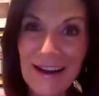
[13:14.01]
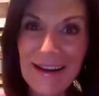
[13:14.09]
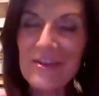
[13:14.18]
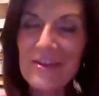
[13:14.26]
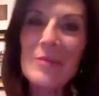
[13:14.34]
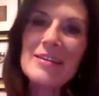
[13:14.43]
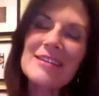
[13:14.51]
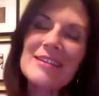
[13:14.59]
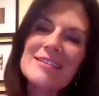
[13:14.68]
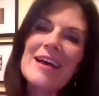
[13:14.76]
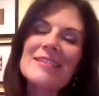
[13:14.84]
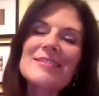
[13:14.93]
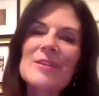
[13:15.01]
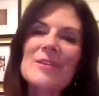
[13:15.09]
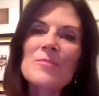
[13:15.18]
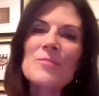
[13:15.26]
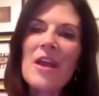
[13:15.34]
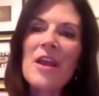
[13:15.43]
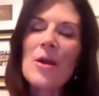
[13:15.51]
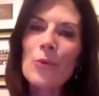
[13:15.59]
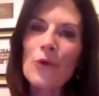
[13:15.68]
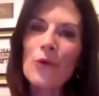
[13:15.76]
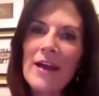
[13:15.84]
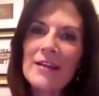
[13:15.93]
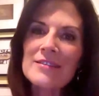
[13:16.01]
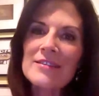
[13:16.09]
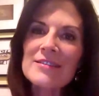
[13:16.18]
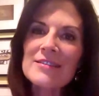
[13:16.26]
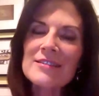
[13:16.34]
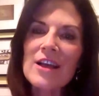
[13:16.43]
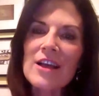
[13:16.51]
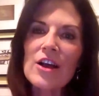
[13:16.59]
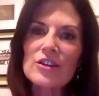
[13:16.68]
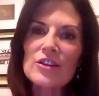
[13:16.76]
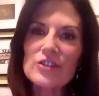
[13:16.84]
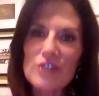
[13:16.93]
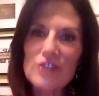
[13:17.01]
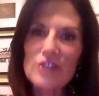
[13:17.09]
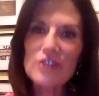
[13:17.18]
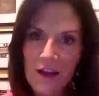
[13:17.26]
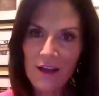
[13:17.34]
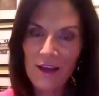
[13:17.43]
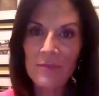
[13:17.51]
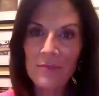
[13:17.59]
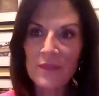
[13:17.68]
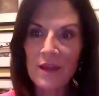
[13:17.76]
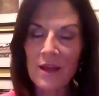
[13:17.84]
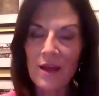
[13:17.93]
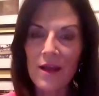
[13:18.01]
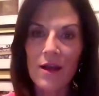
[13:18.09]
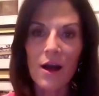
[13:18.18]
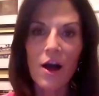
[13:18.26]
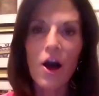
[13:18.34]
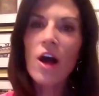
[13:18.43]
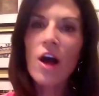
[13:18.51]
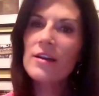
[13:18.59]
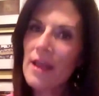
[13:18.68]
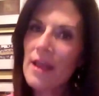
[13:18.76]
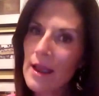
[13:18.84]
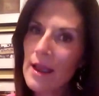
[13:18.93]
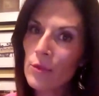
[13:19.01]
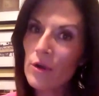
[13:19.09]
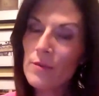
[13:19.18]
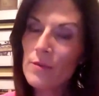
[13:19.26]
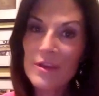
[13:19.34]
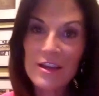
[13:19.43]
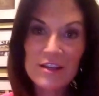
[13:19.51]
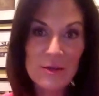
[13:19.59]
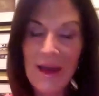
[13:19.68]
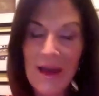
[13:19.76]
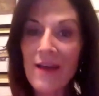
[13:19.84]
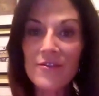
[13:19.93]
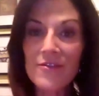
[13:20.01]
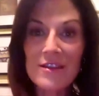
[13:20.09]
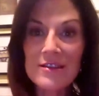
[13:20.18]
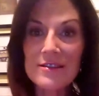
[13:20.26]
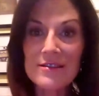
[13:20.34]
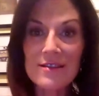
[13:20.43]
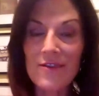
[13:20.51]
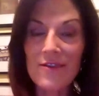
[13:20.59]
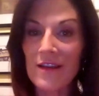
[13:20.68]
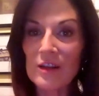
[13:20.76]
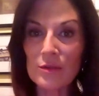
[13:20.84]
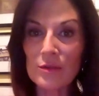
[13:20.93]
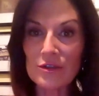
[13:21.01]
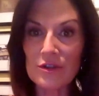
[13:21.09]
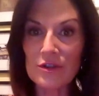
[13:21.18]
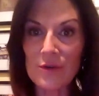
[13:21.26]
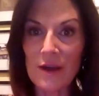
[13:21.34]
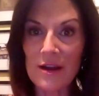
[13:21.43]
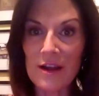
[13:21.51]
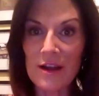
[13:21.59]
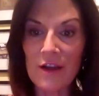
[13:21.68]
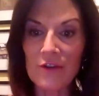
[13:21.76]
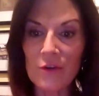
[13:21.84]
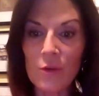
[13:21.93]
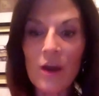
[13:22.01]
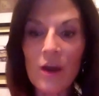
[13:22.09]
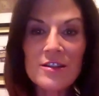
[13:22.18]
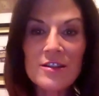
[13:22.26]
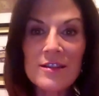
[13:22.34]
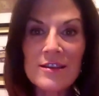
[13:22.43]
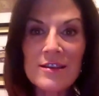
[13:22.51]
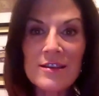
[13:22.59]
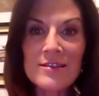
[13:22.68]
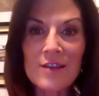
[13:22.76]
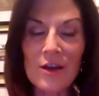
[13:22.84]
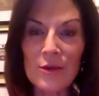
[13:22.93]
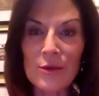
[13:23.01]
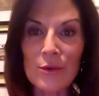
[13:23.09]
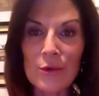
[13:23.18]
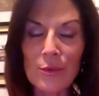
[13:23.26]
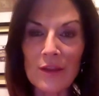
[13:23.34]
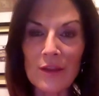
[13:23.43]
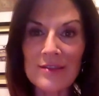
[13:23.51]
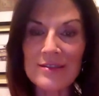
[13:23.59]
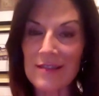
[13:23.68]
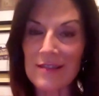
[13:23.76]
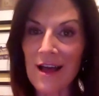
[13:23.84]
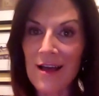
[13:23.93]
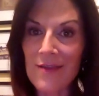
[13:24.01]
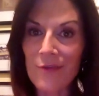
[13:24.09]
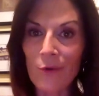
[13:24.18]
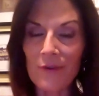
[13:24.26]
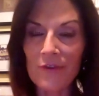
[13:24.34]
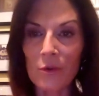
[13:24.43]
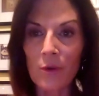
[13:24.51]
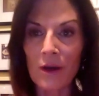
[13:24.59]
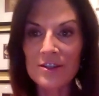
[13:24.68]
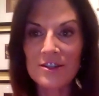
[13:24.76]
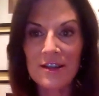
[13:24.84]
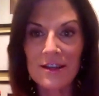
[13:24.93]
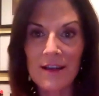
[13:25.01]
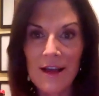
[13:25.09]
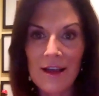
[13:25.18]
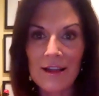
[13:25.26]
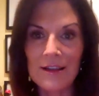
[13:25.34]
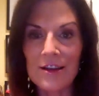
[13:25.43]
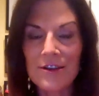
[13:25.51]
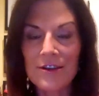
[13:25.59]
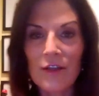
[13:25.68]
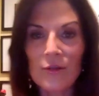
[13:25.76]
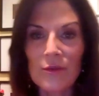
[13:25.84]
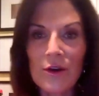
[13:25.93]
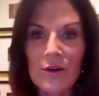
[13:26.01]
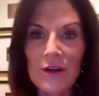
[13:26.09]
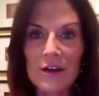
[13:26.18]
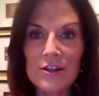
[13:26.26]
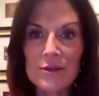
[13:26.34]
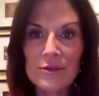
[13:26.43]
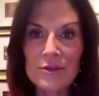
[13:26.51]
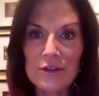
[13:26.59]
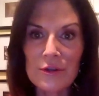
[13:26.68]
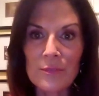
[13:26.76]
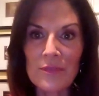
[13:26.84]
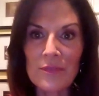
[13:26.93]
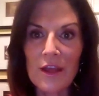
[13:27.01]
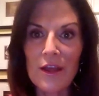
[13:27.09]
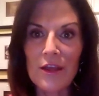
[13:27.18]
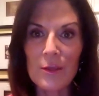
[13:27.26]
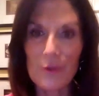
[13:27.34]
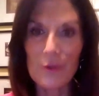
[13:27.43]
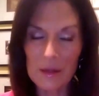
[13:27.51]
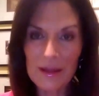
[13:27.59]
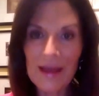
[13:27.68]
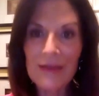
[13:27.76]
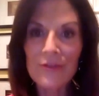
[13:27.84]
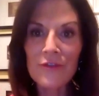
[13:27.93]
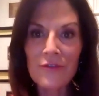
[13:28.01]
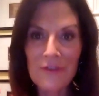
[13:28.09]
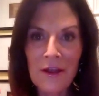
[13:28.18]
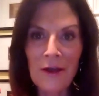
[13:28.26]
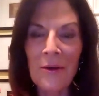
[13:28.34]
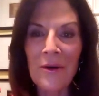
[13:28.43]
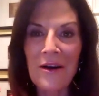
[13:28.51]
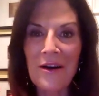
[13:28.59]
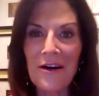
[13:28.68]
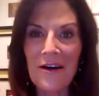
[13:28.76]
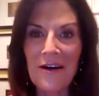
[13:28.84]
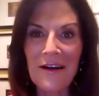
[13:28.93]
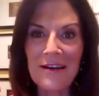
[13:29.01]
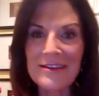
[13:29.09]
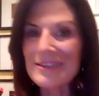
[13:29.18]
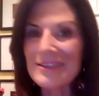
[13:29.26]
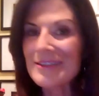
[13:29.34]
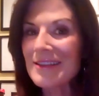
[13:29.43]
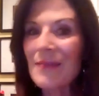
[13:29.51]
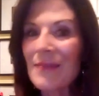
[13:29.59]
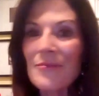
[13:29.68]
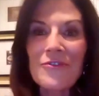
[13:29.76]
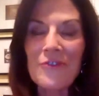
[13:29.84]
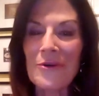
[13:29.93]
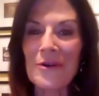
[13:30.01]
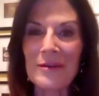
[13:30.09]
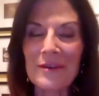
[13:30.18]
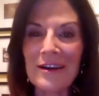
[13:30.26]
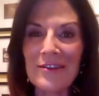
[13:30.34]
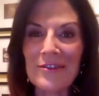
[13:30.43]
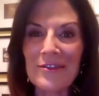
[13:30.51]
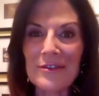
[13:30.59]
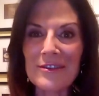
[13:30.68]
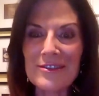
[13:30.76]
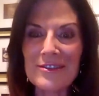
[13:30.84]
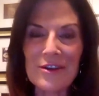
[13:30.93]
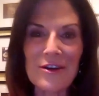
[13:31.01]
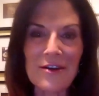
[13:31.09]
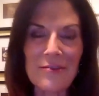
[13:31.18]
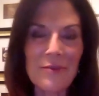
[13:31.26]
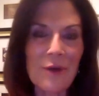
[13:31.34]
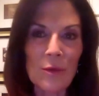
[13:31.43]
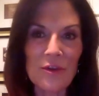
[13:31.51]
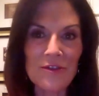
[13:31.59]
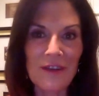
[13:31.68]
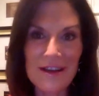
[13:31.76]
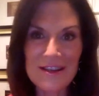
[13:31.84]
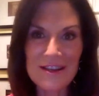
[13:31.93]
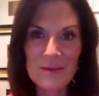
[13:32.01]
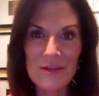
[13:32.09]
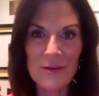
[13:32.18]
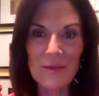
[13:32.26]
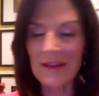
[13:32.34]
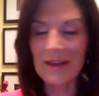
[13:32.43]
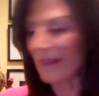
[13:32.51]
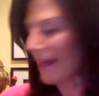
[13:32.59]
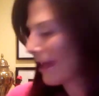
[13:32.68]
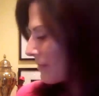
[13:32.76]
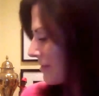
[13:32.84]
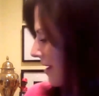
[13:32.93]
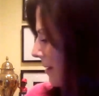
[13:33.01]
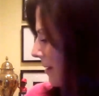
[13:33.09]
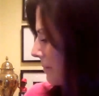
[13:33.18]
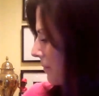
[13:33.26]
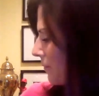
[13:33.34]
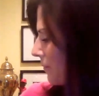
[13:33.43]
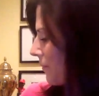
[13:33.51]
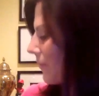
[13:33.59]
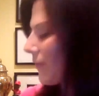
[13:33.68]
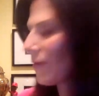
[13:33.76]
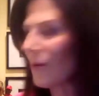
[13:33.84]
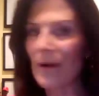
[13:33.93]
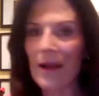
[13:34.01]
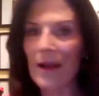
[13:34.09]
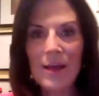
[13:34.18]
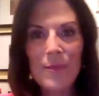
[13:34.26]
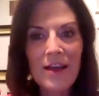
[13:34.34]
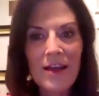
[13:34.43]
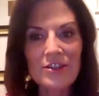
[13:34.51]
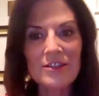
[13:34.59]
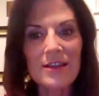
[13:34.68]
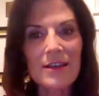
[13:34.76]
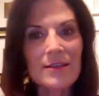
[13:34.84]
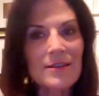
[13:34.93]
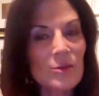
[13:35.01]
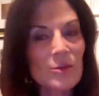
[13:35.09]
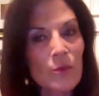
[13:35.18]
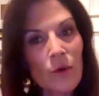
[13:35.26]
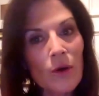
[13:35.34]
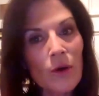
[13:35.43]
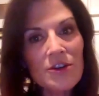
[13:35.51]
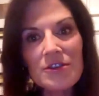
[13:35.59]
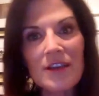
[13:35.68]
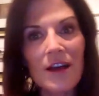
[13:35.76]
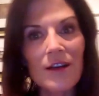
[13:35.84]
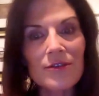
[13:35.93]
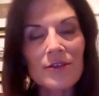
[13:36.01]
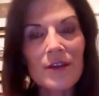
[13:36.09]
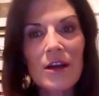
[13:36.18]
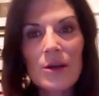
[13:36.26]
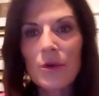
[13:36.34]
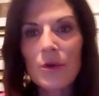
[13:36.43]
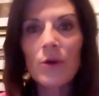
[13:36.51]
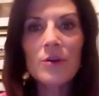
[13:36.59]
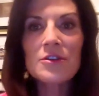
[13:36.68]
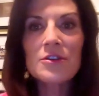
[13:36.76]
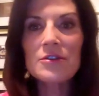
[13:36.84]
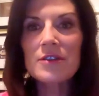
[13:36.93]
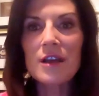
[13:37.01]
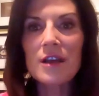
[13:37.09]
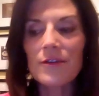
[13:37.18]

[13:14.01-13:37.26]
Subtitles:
I mean, nobody does that. So practice talking on camera because you have this available to you right now. If you're watching this on Google Plus Live or if you're watching it later down the road on YouTube, you probably have a video on some form of a mobile device, whether it be a laptop or an iPad, just like this. Record yourself. Record yourself.